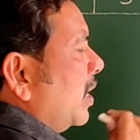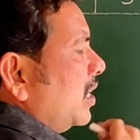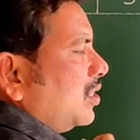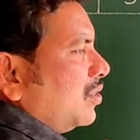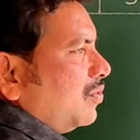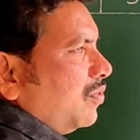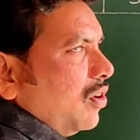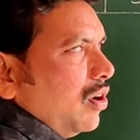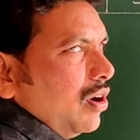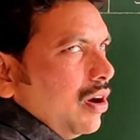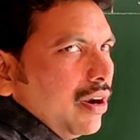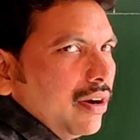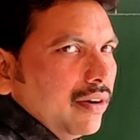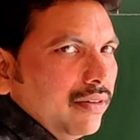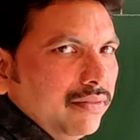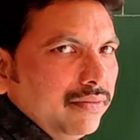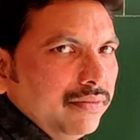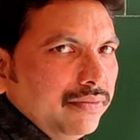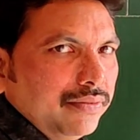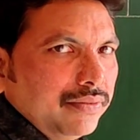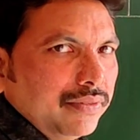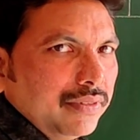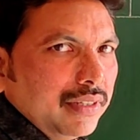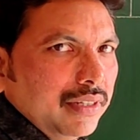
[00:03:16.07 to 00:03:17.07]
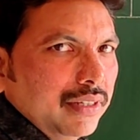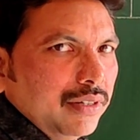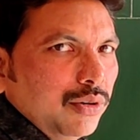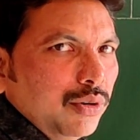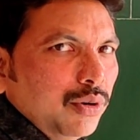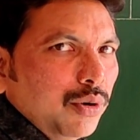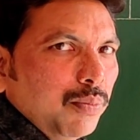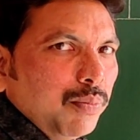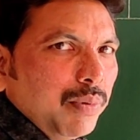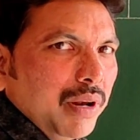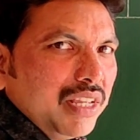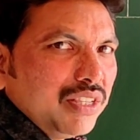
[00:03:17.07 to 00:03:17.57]
plus 4,
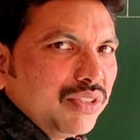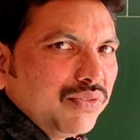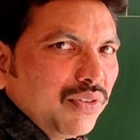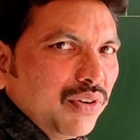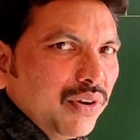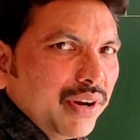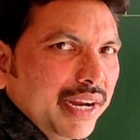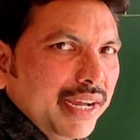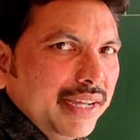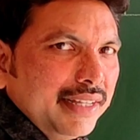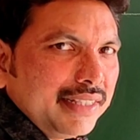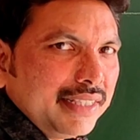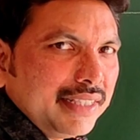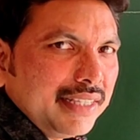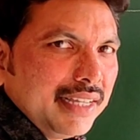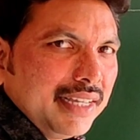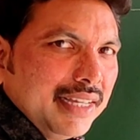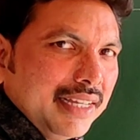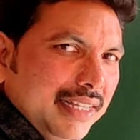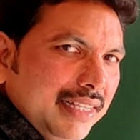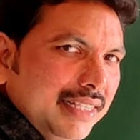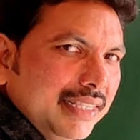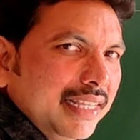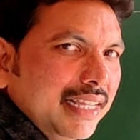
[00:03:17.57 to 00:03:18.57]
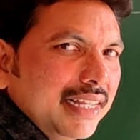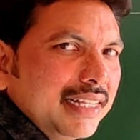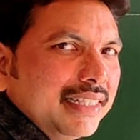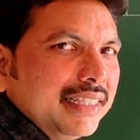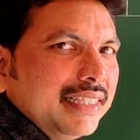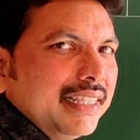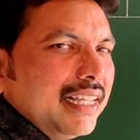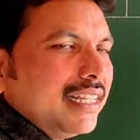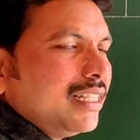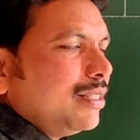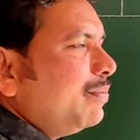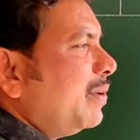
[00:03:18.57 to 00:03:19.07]
2 plus 4 is 6,
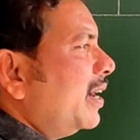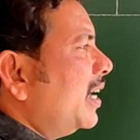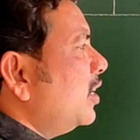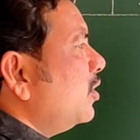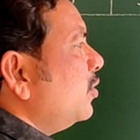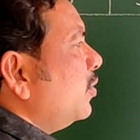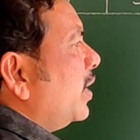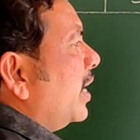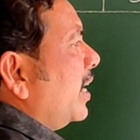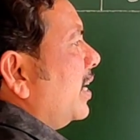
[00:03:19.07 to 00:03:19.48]
6 by 2